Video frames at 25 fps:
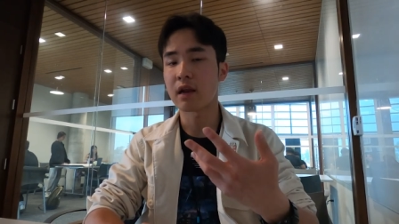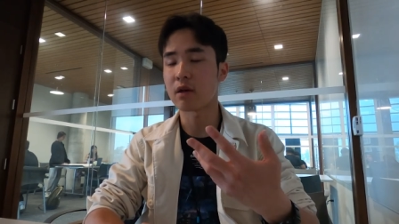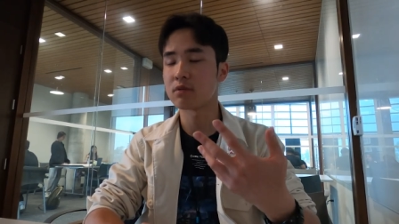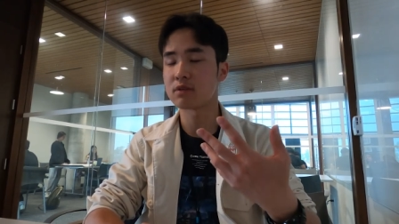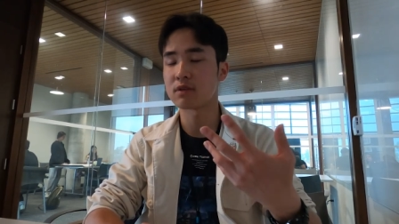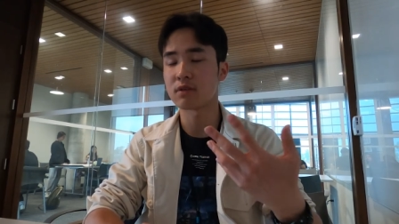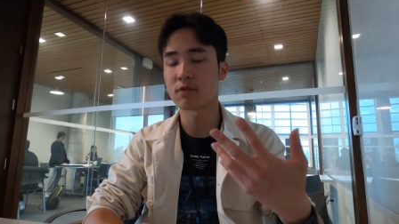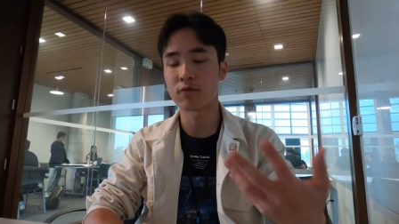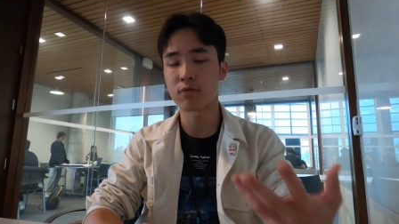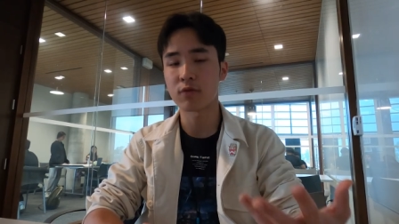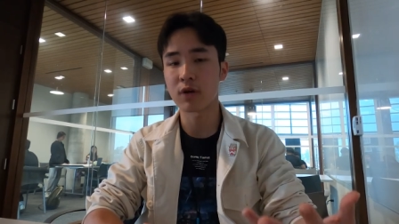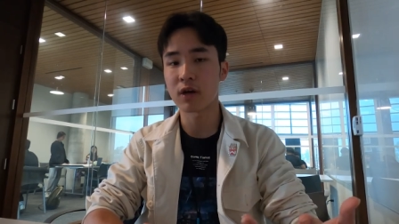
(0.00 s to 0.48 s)

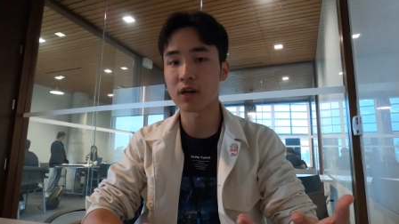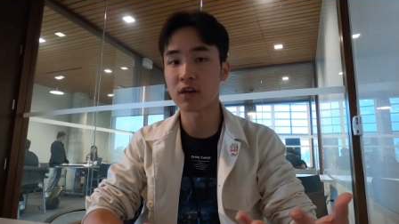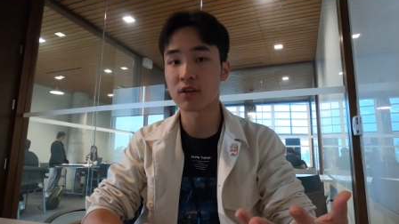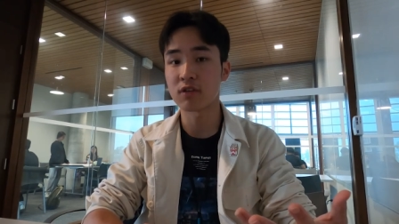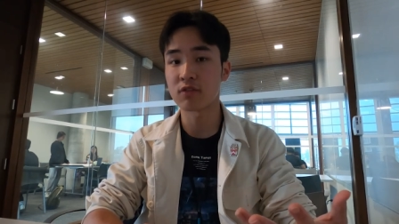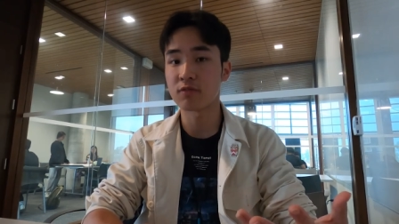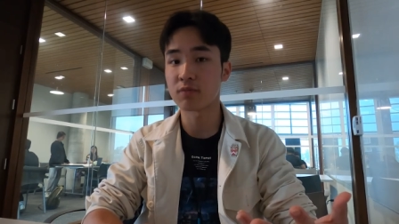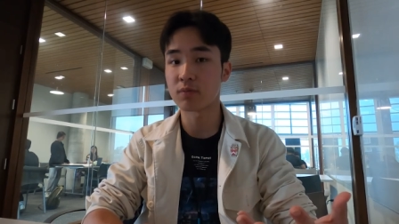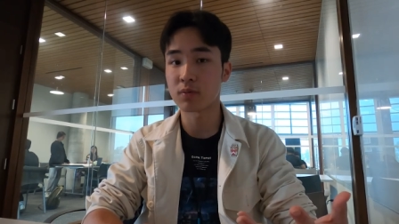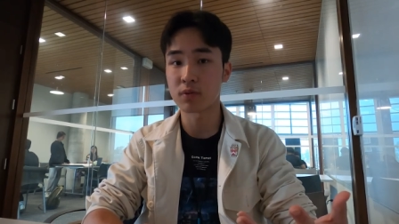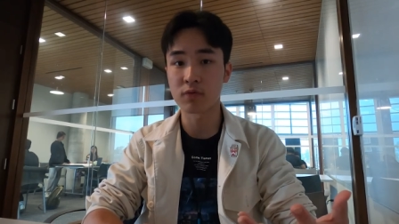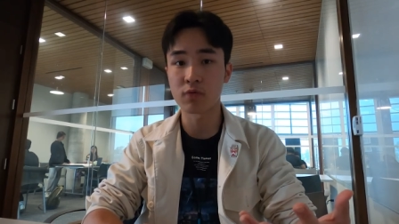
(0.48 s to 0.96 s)
I was
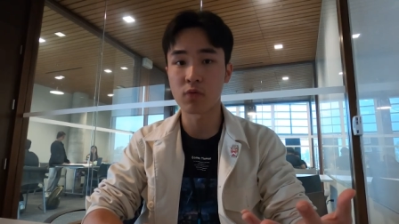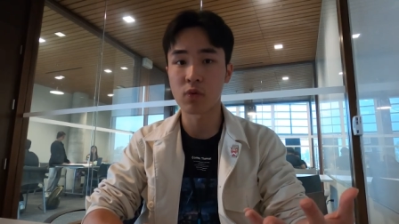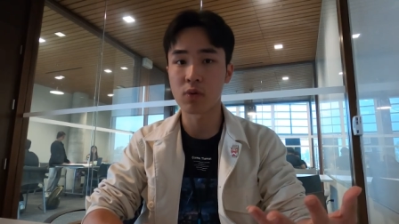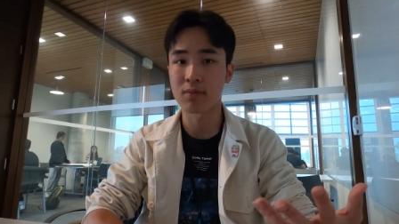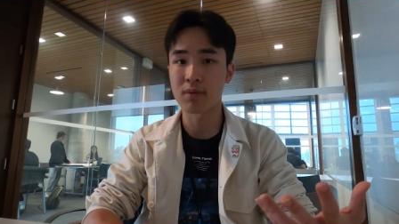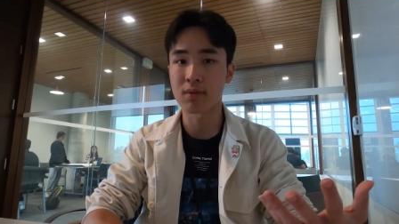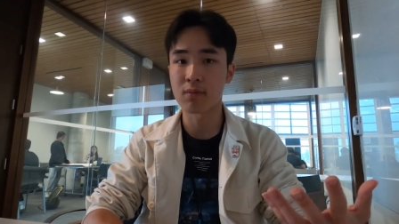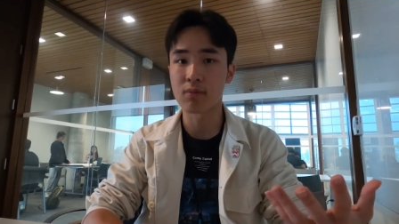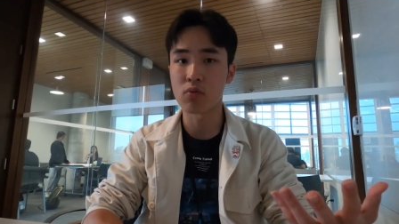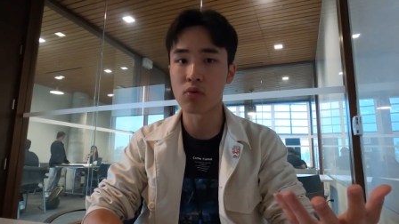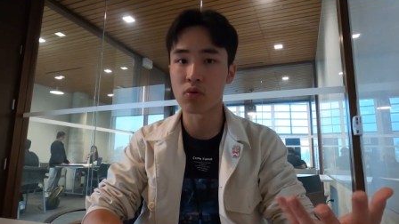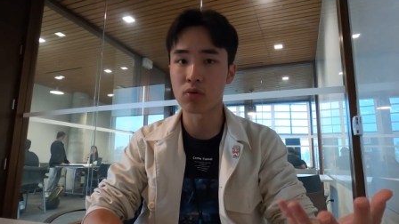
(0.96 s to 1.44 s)
afraid of
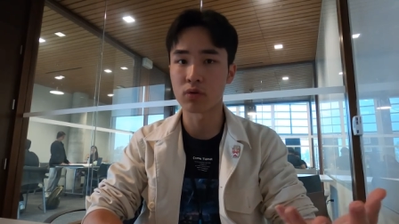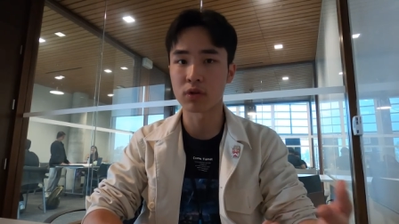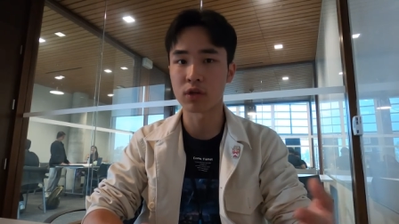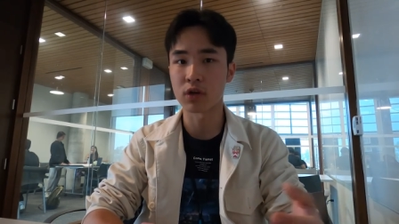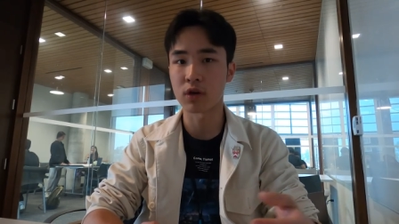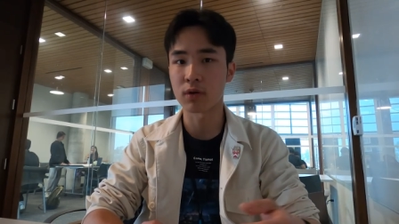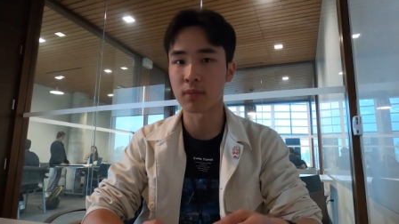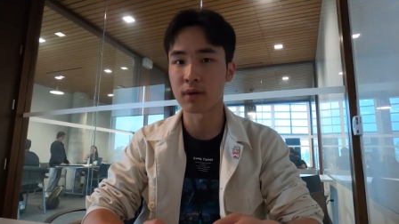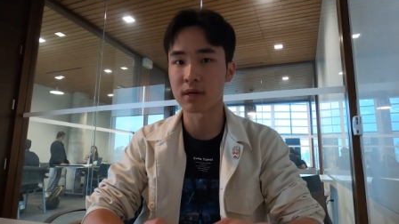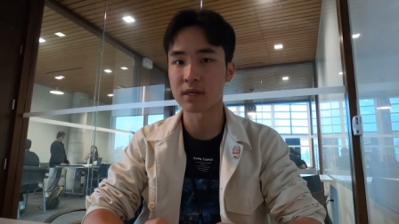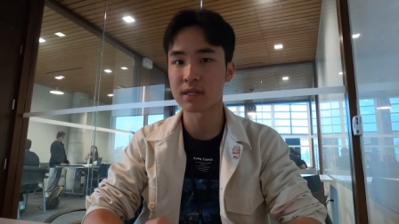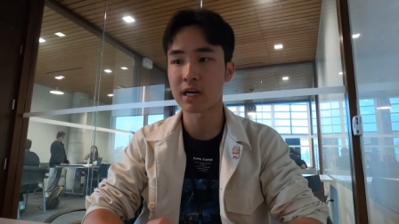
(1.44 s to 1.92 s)
performing
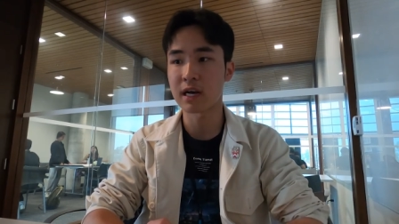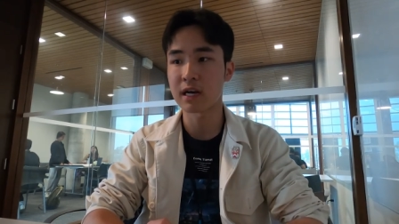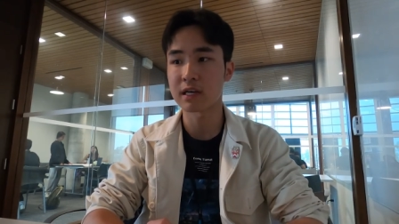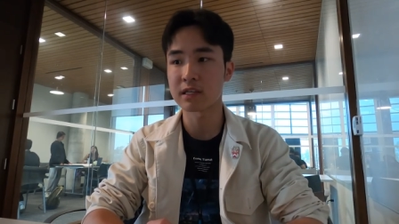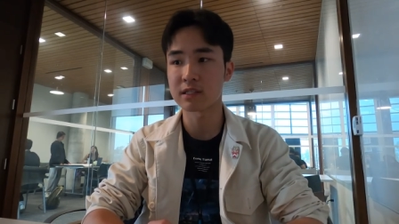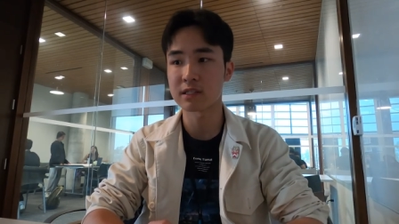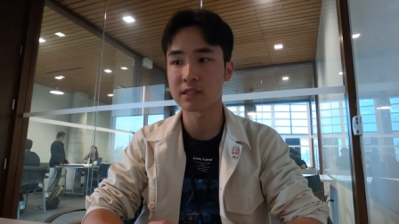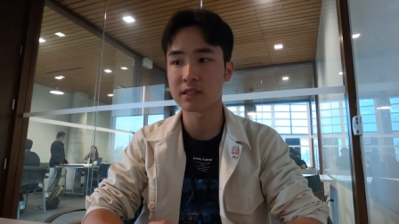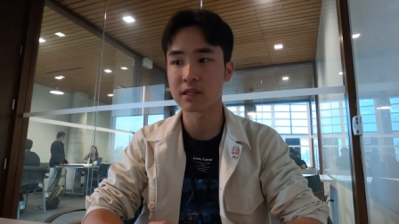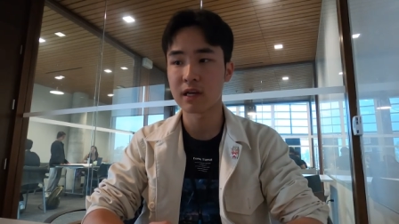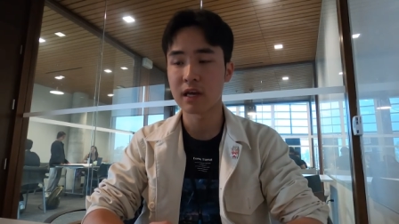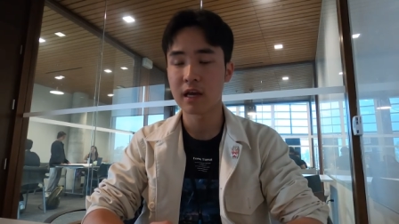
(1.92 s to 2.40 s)
poorly on my
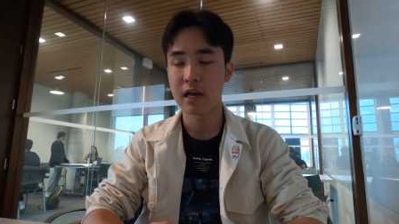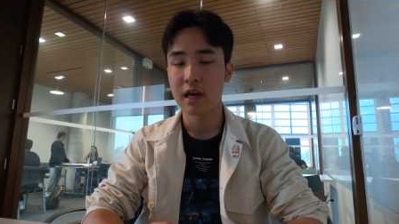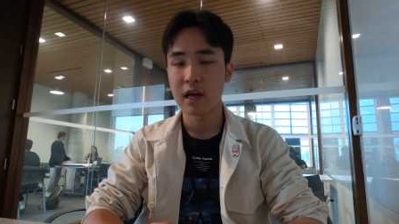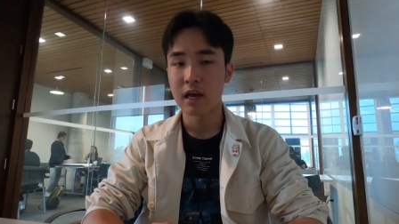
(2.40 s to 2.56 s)
test.